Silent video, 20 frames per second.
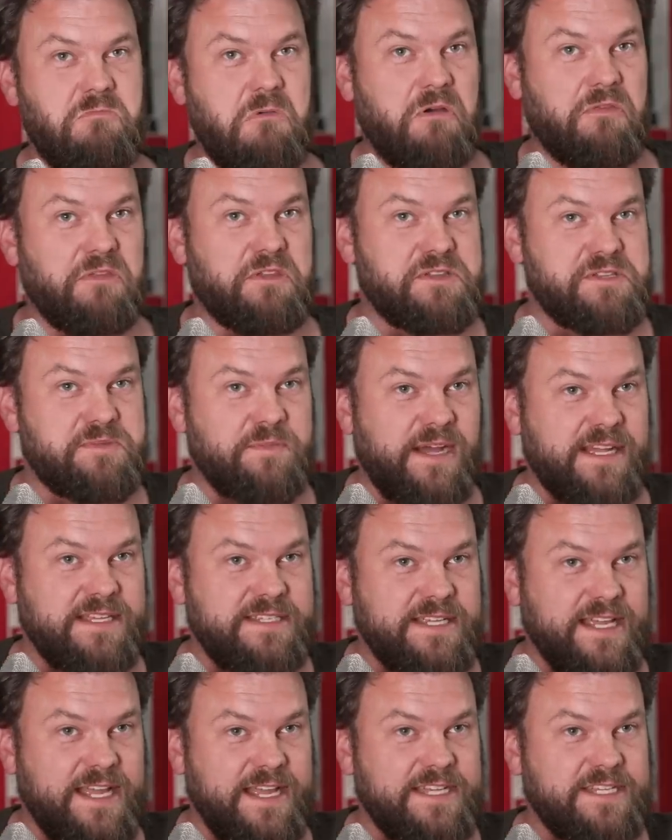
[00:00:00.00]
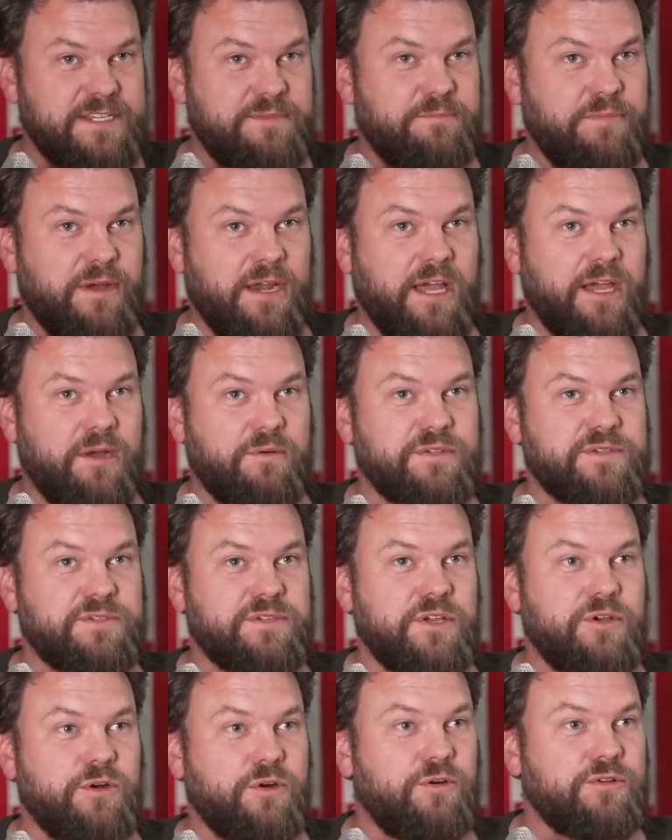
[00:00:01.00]
on the spicy end, but
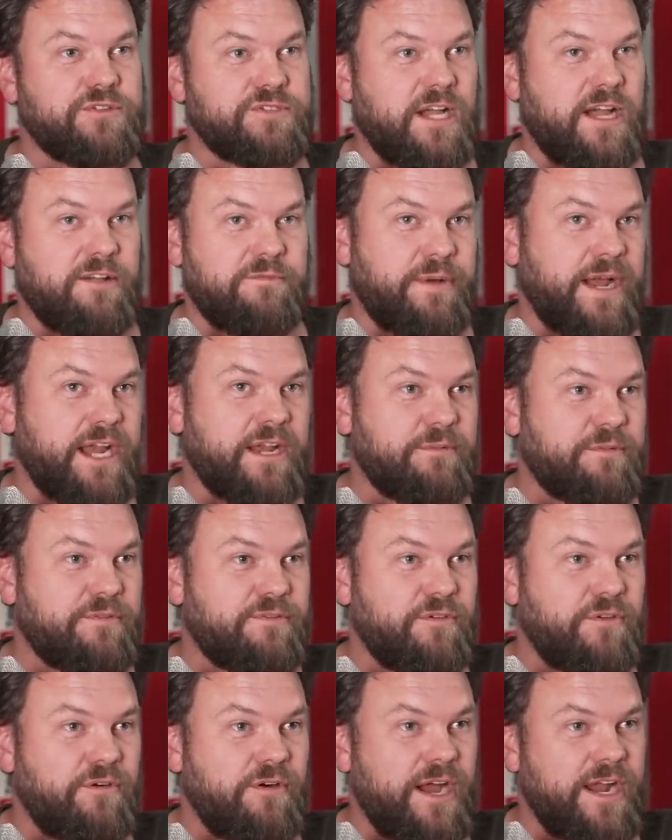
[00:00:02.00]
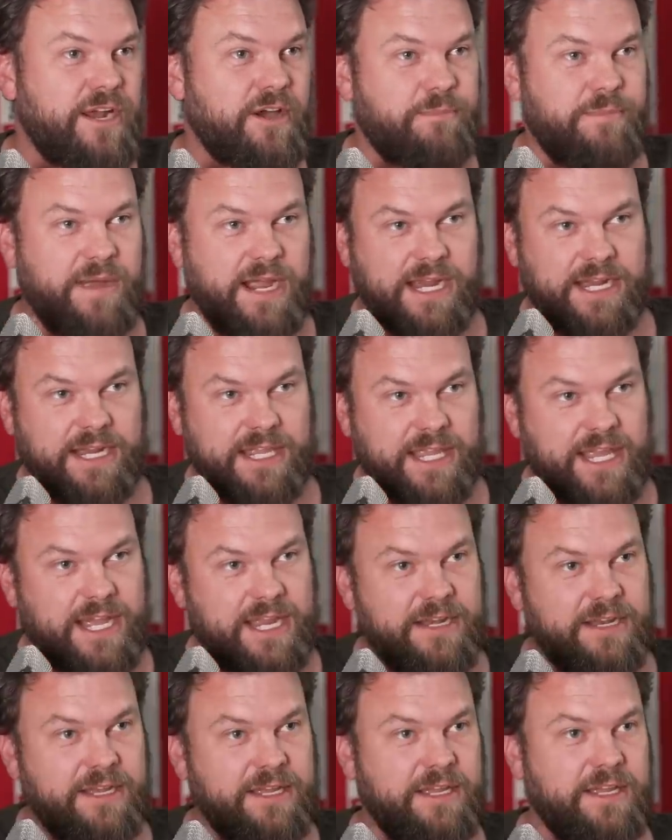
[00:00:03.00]
I've paid it before and I'll pay it
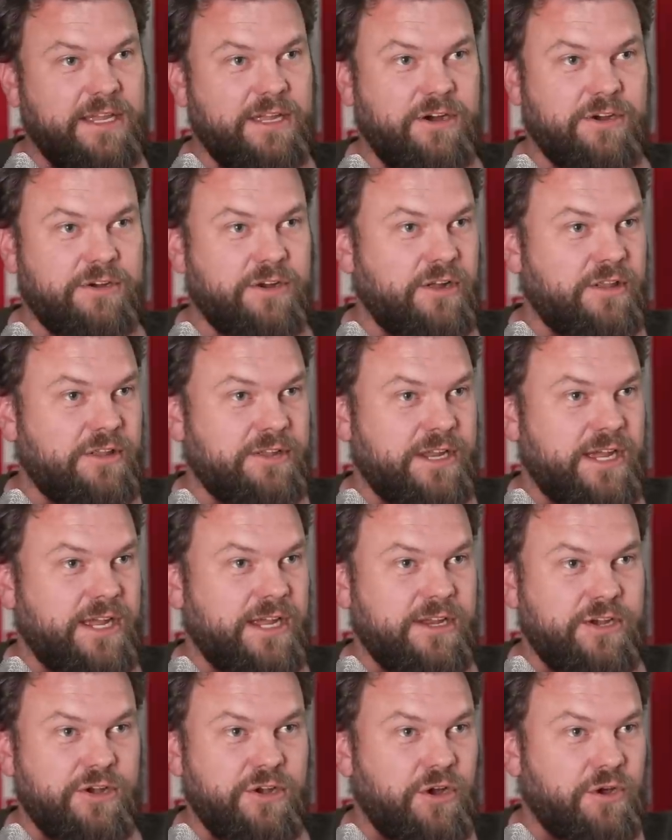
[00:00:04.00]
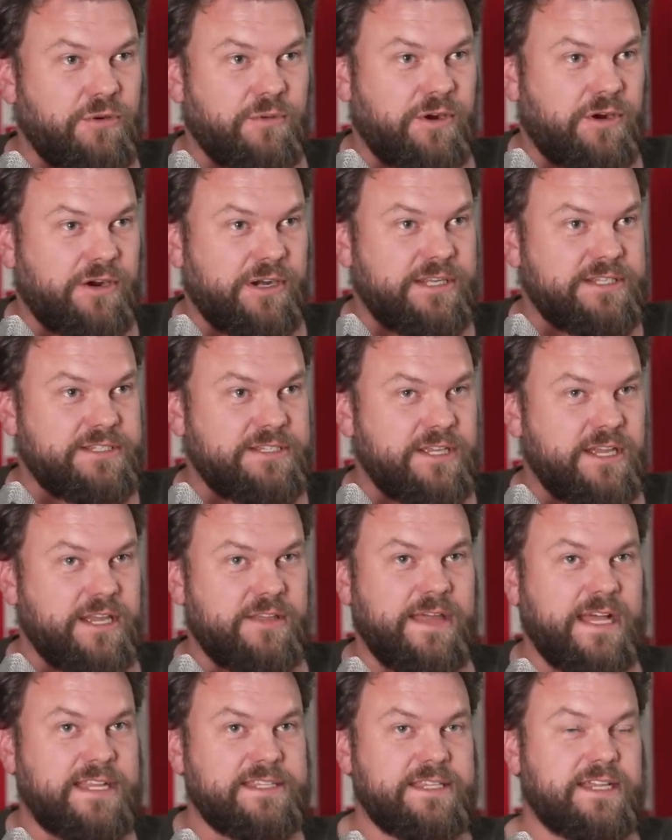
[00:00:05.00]
again on holiday. No worries.
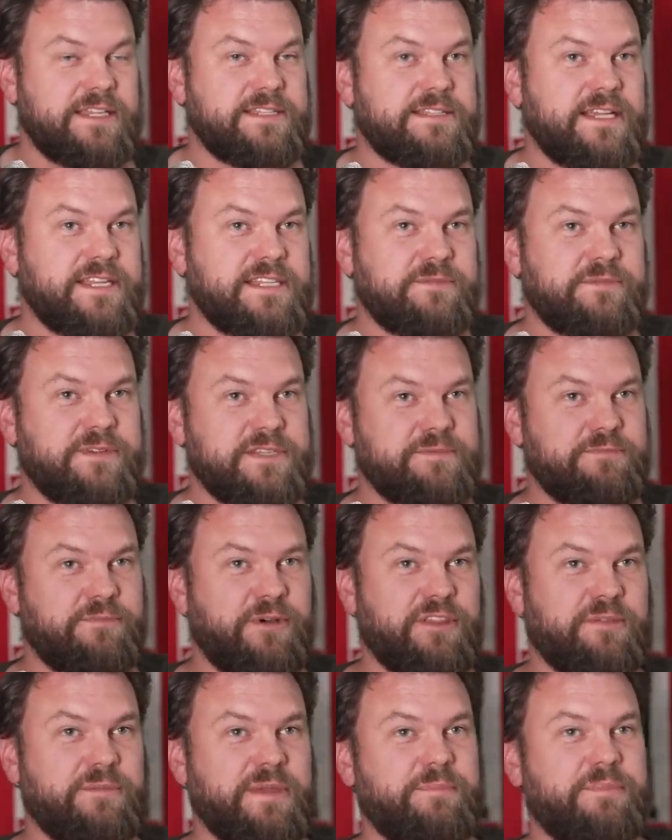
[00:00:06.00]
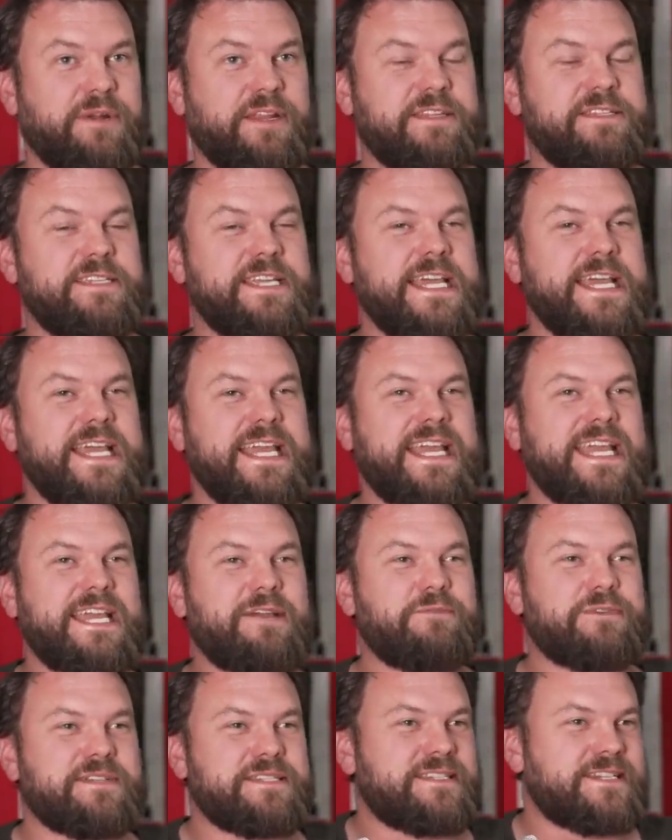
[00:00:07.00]
That doesn't bother me, but it
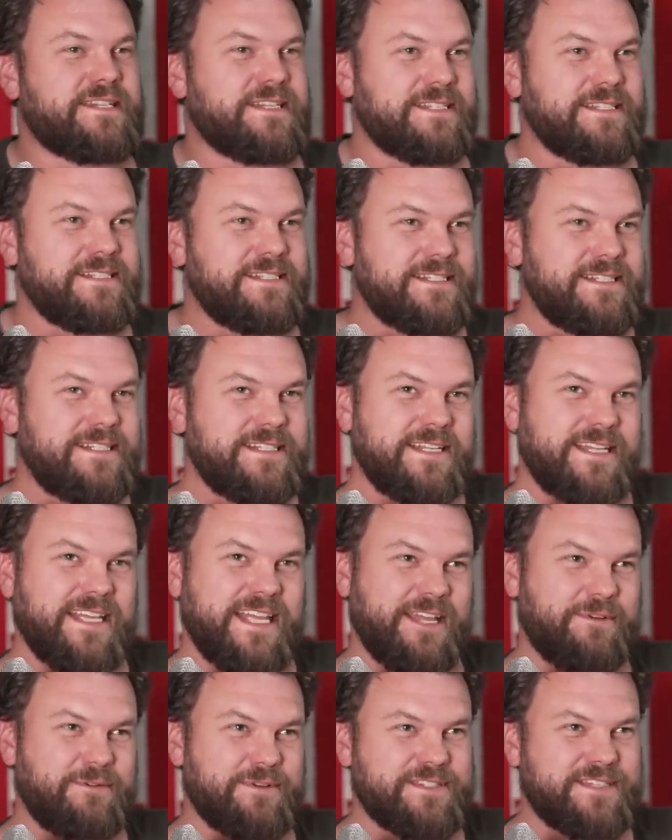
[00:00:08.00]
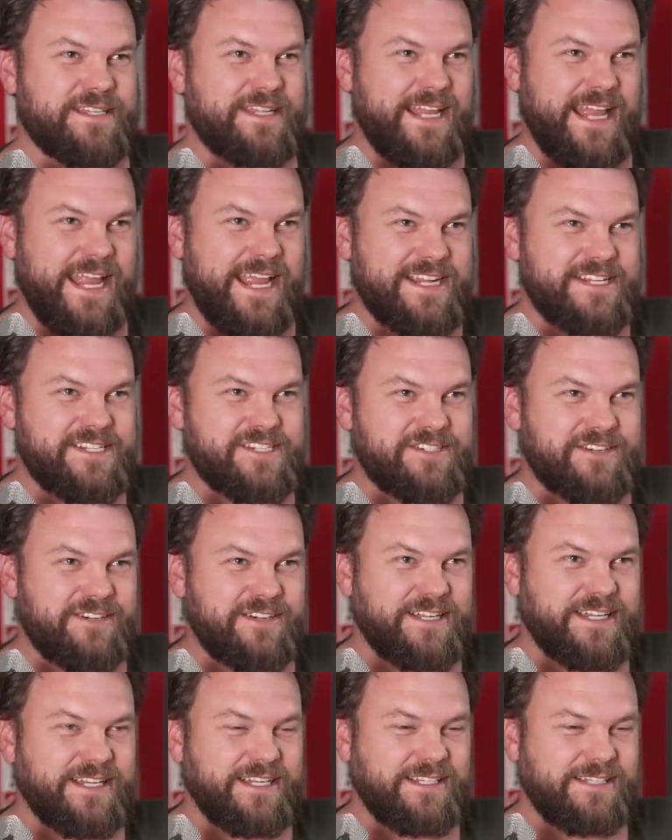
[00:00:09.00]
was the extra
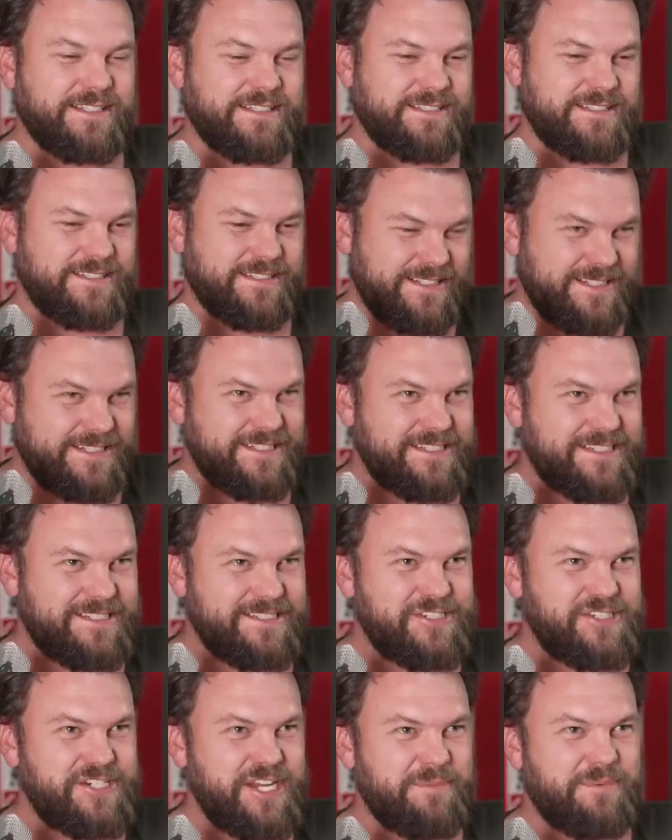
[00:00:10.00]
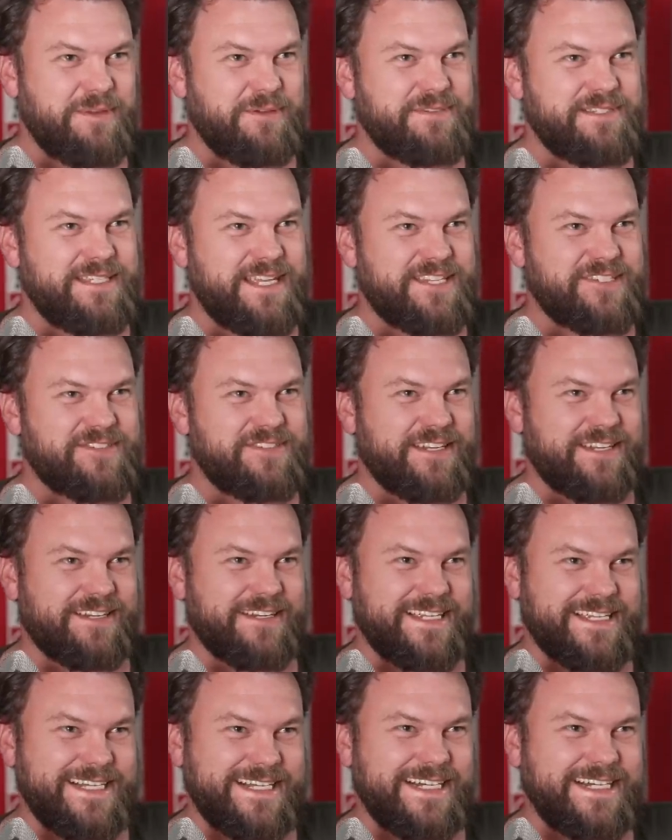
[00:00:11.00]
little chip. It was the extra little
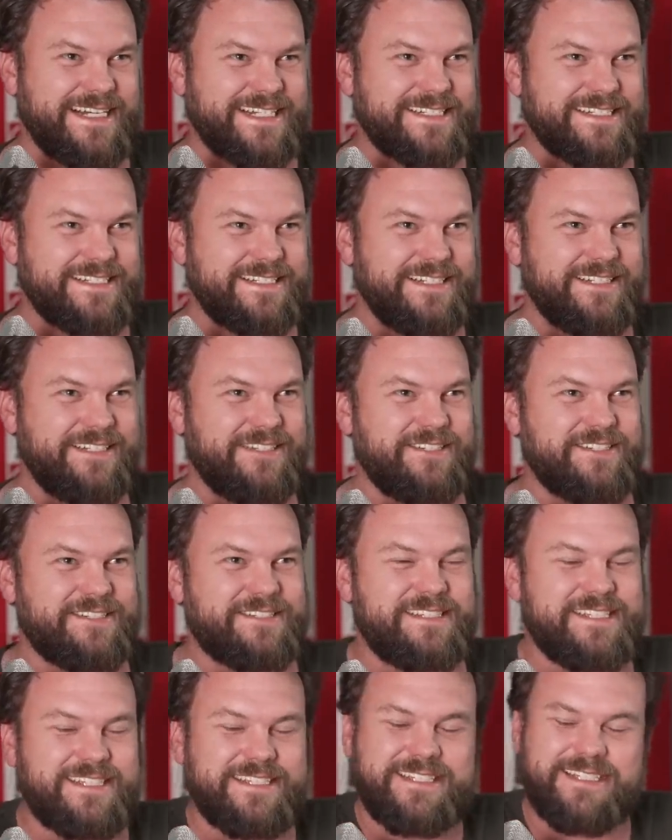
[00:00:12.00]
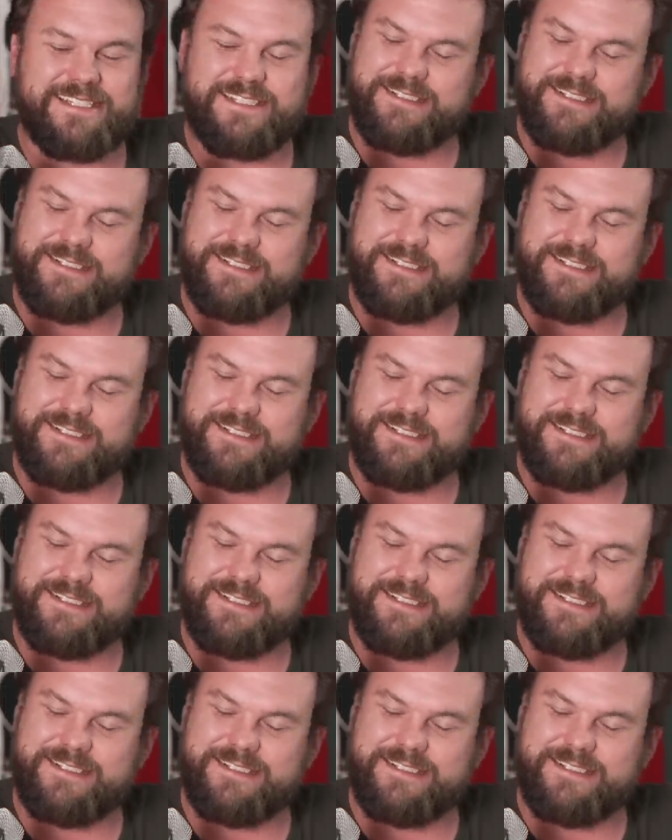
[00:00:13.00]
cut, and you're just thinking,